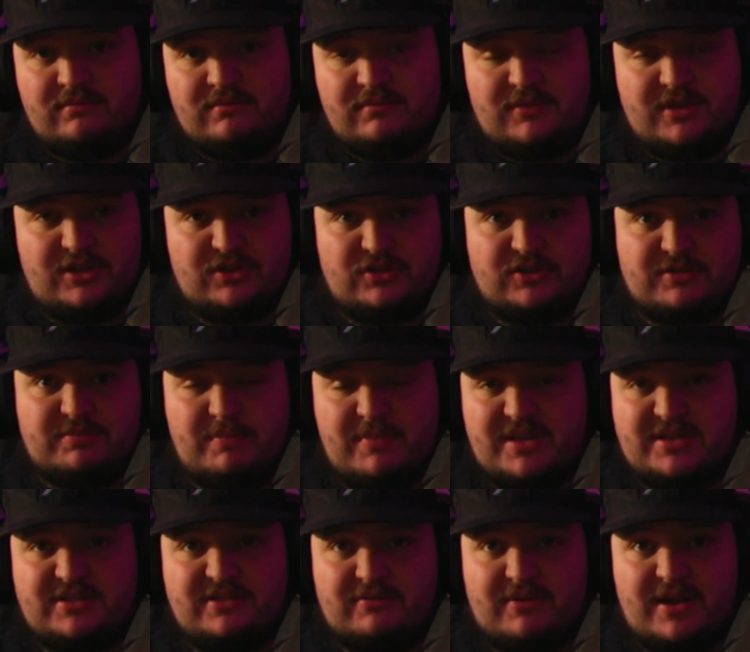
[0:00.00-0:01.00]
And just
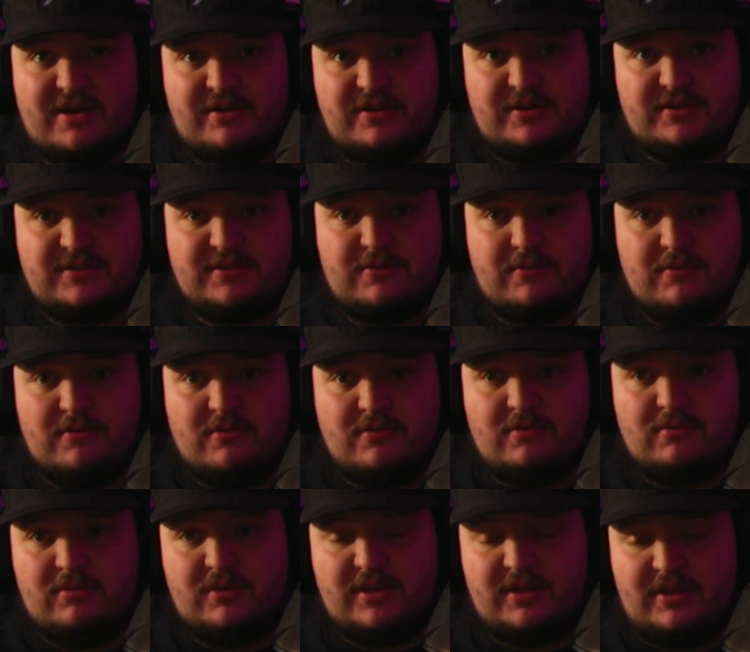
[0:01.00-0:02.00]
messed around in school,
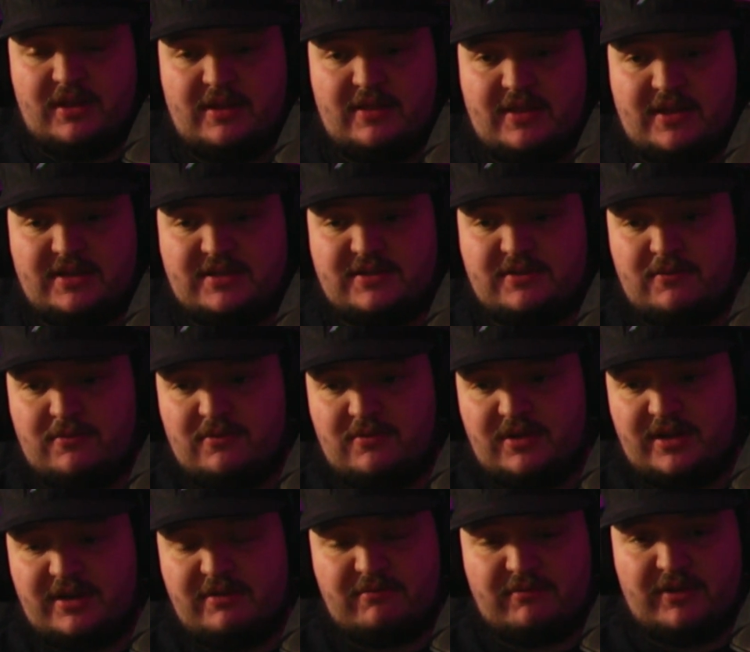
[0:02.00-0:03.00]
in that school. I
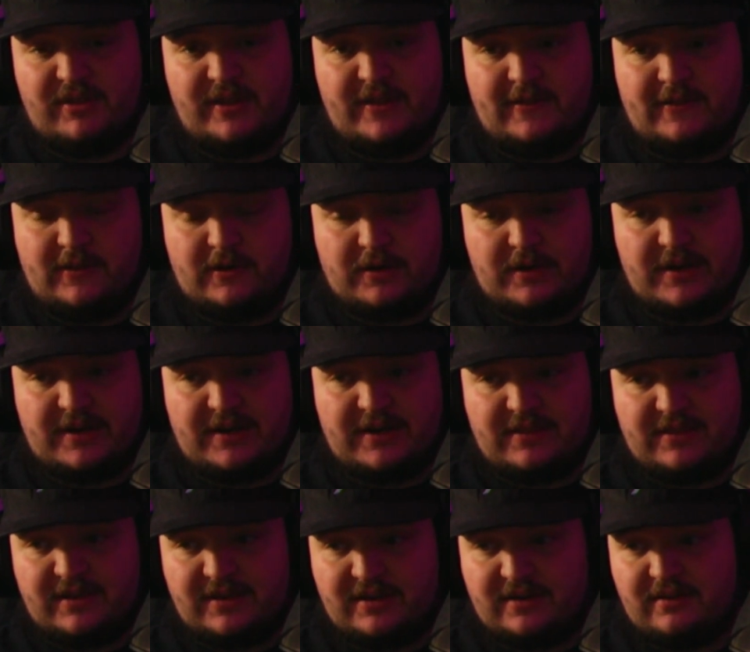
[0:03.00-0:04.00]
didn't really learn
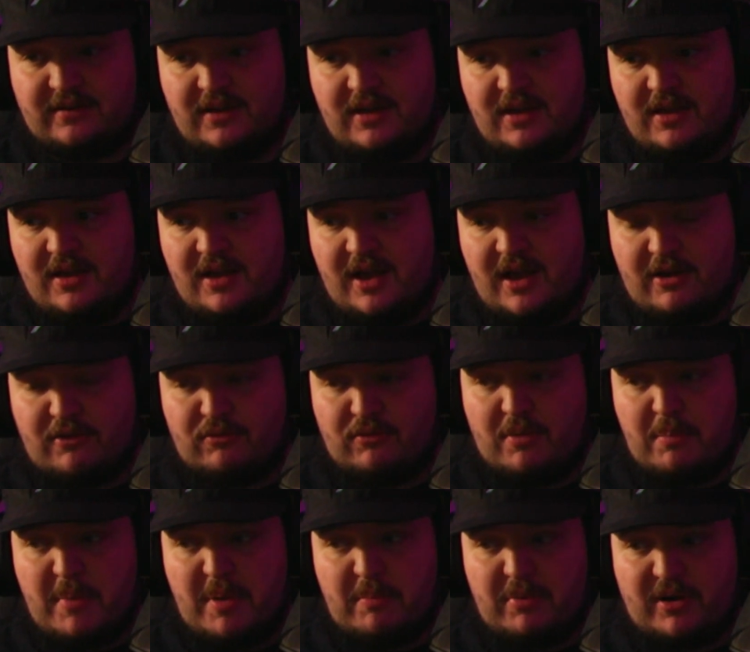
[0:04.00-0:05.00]
anything. I don't
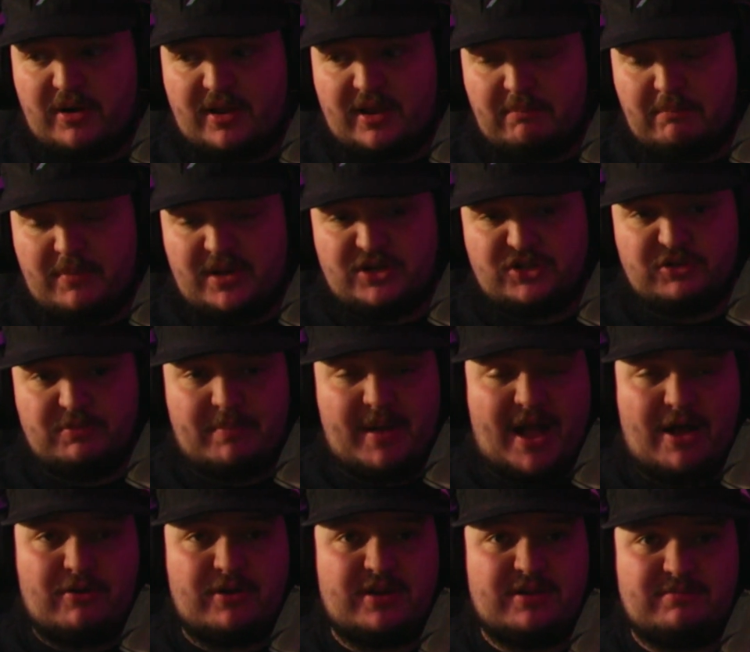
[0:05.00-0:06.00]
remember much
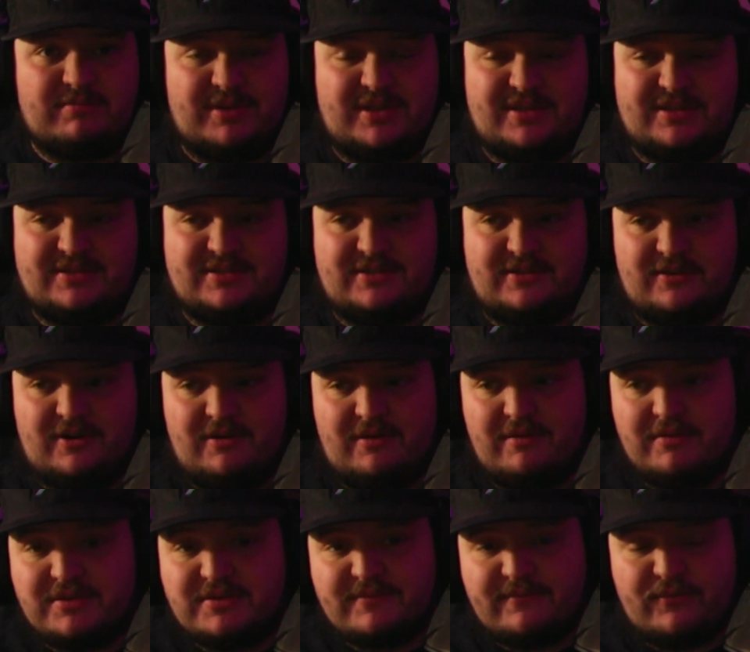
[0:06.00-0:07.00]
about it because, I
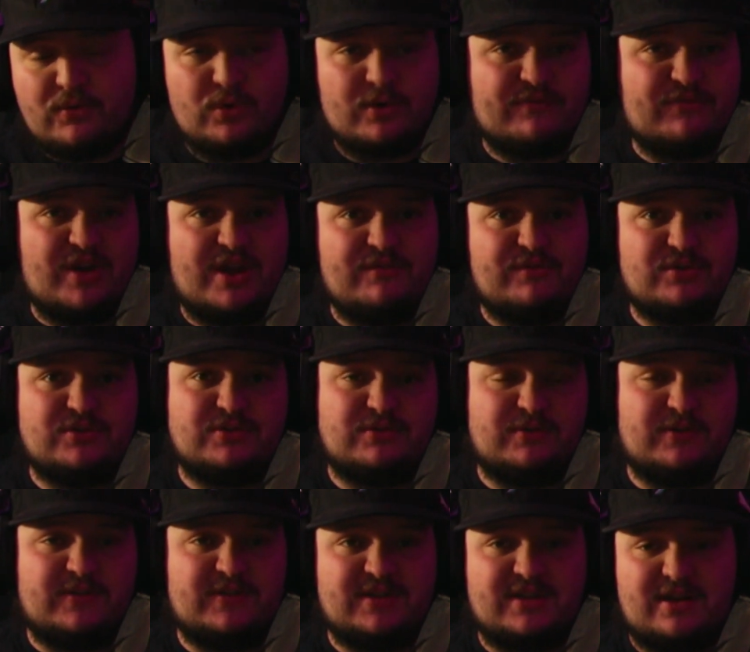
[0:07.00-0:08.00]
was 4 to 5 years old
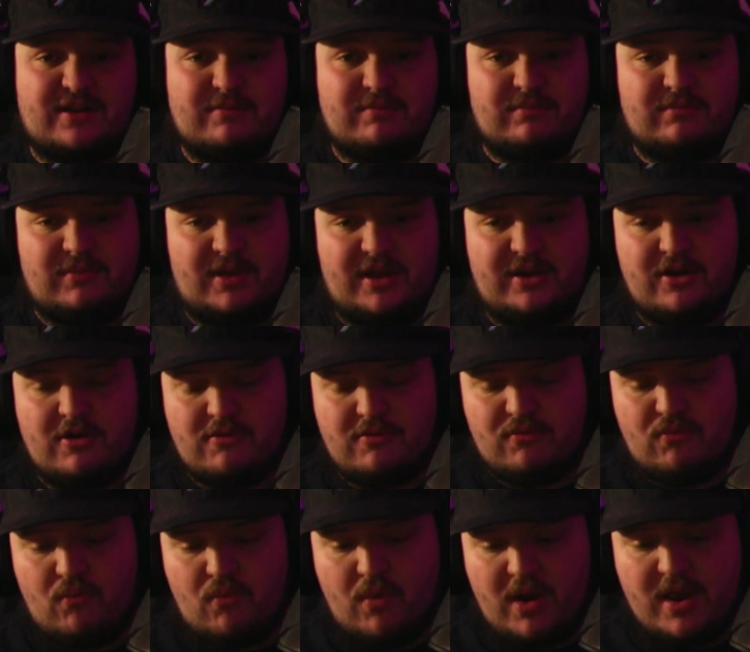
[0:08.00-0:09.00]
at the time. I know
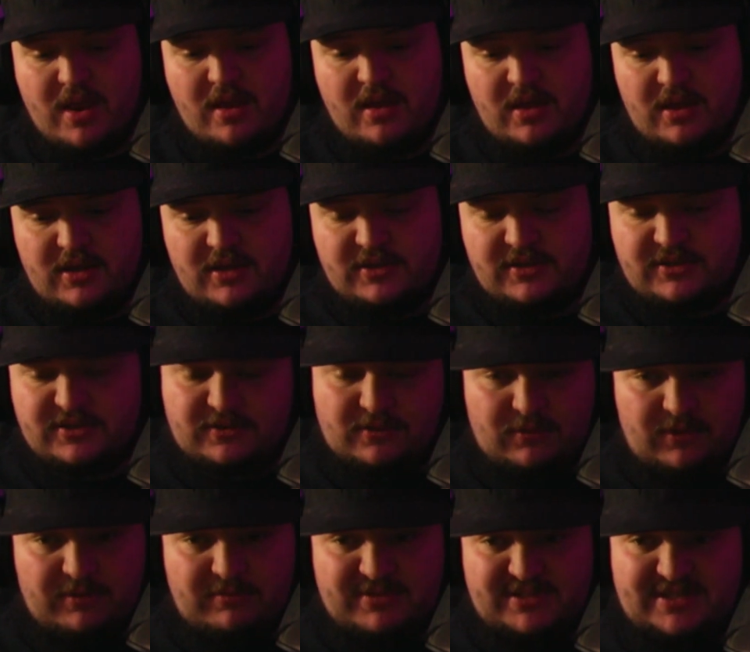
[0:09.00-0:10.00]
what school
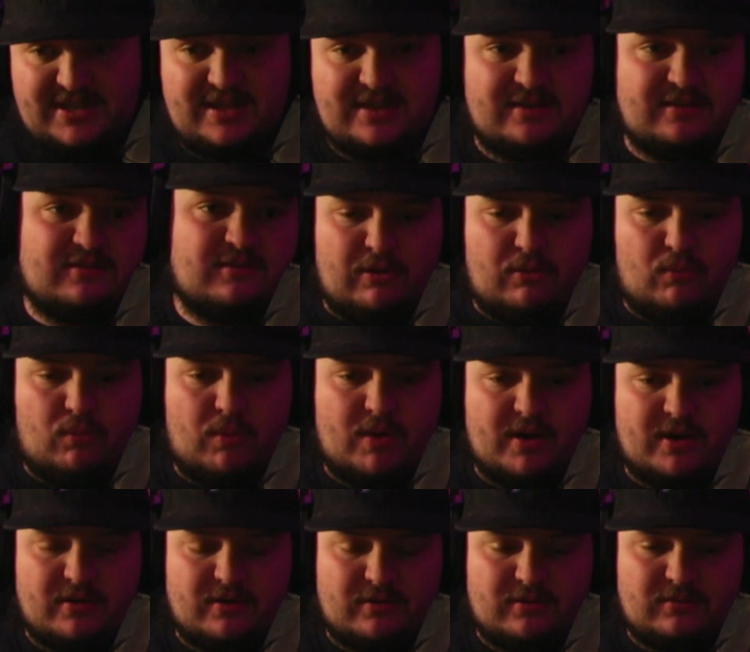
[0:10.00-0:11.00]
it was in,
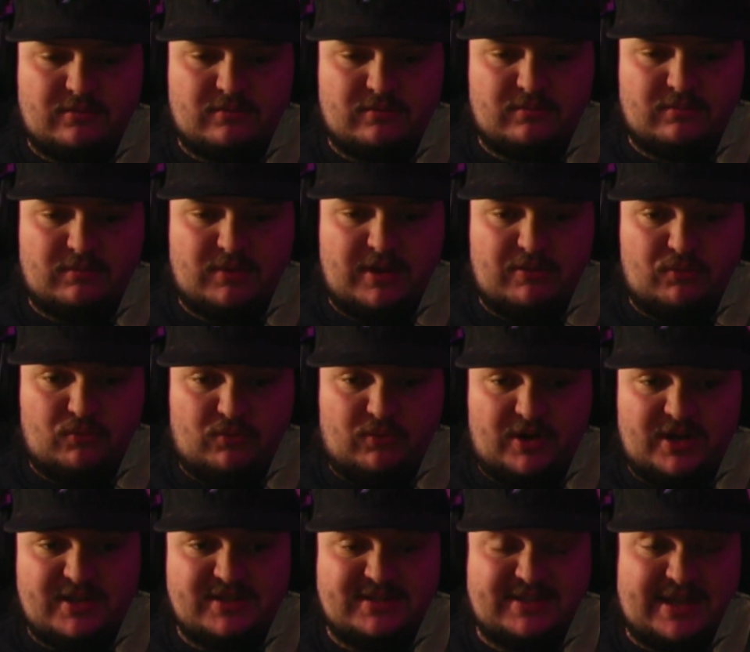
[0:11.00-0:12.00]
where it
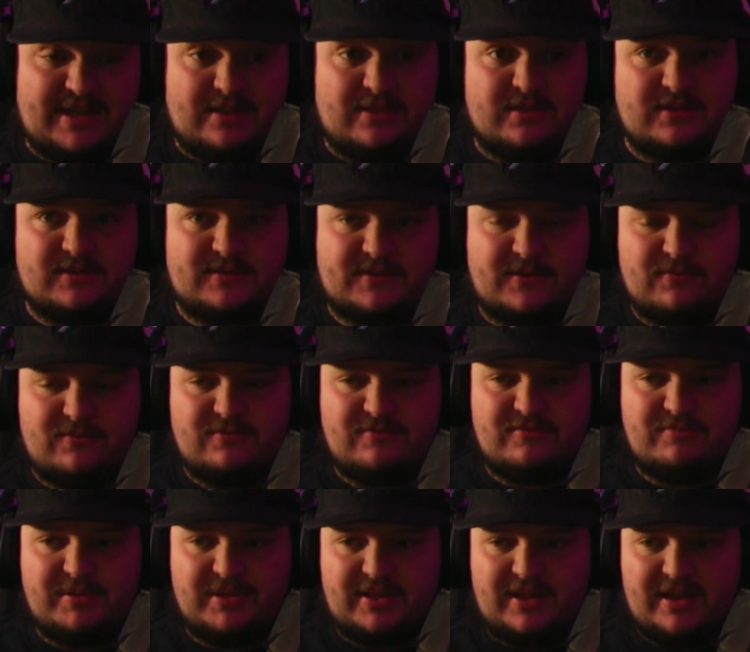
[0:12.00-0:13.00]
was in the school,
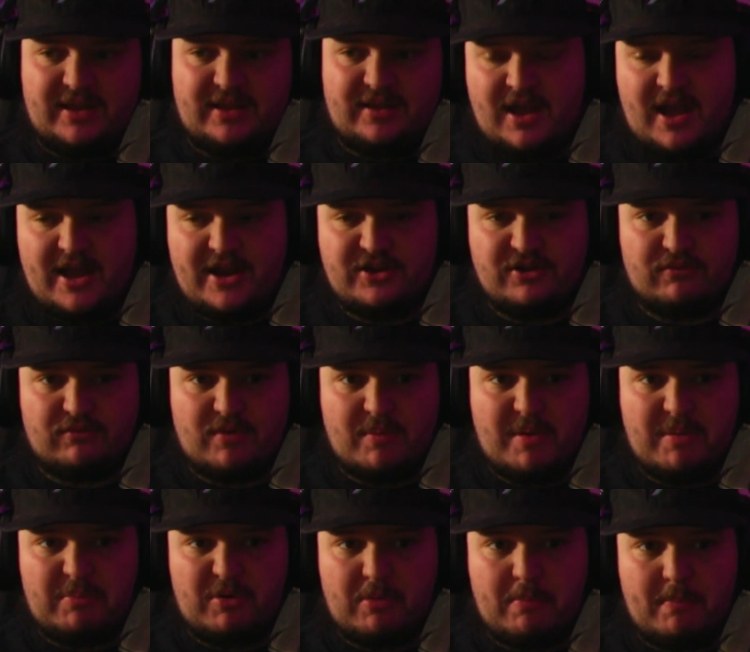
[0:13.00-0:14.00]
but like, I don't
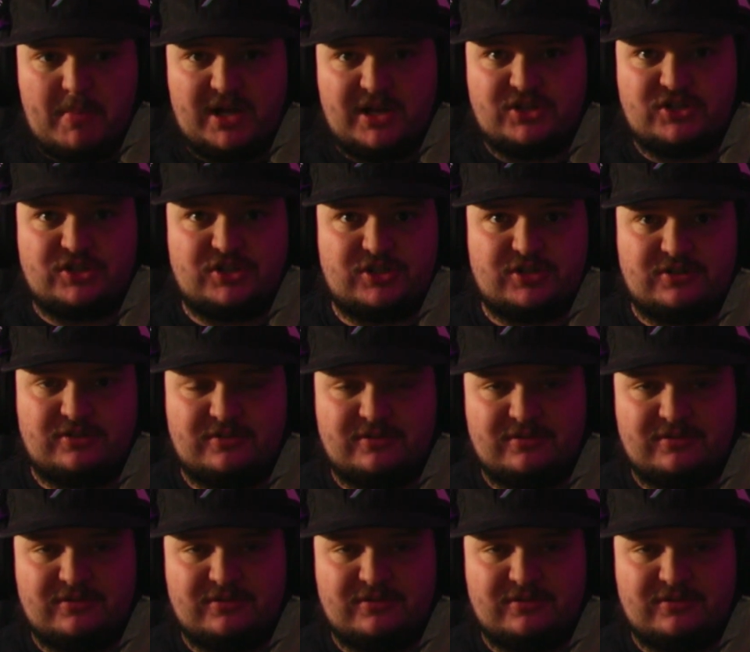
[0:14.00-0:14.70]
remember much